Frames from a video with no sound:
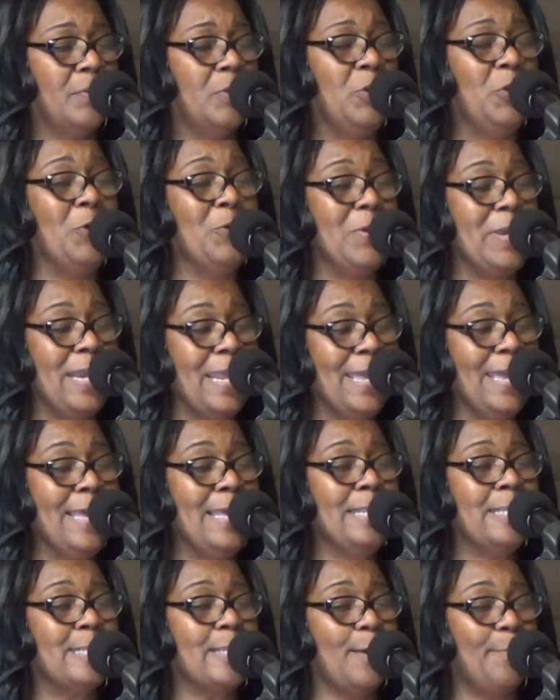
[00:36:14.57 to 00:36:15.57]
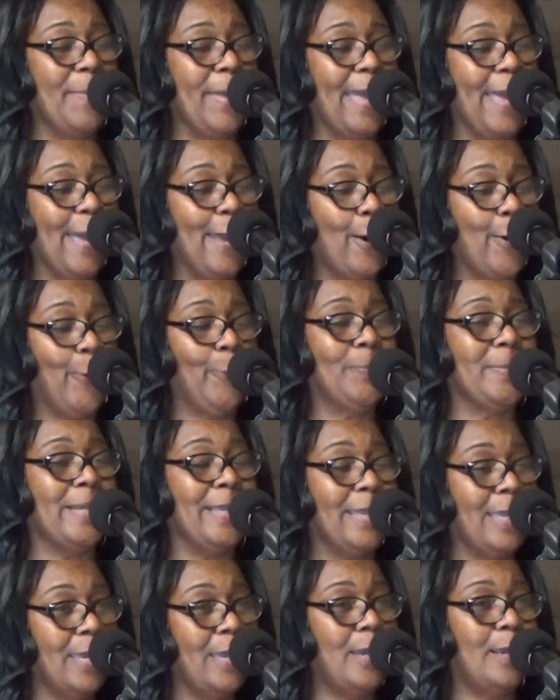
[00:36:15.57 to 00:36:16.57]
you need some help
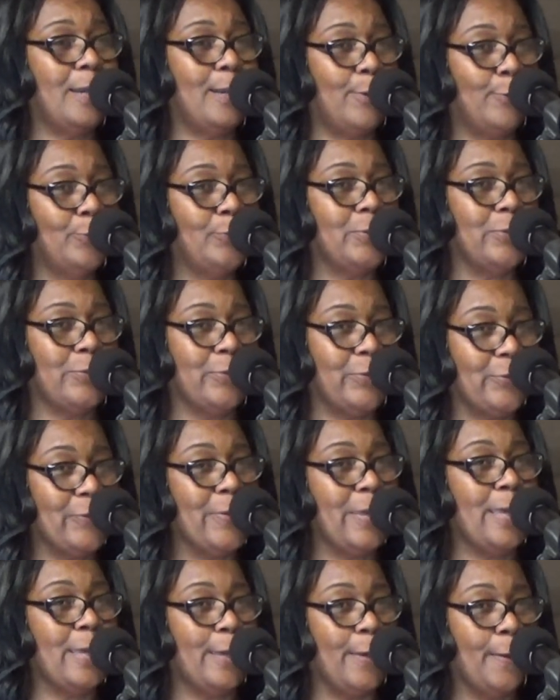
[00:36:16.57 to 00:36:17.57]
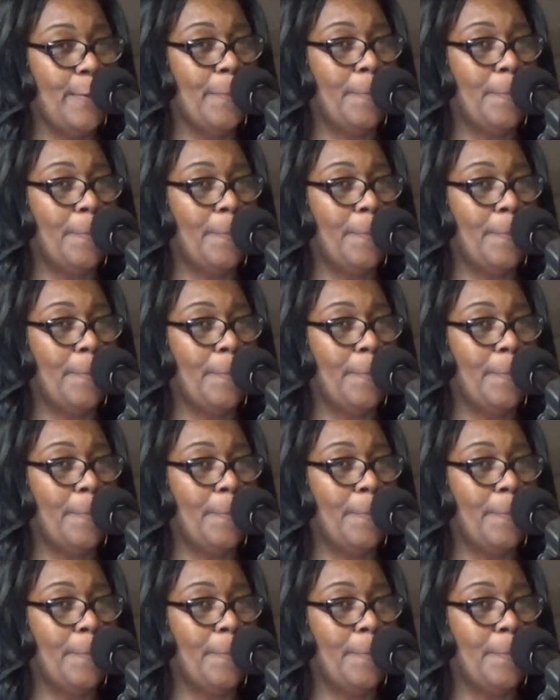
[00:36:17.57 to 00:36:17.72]
to get closer to him,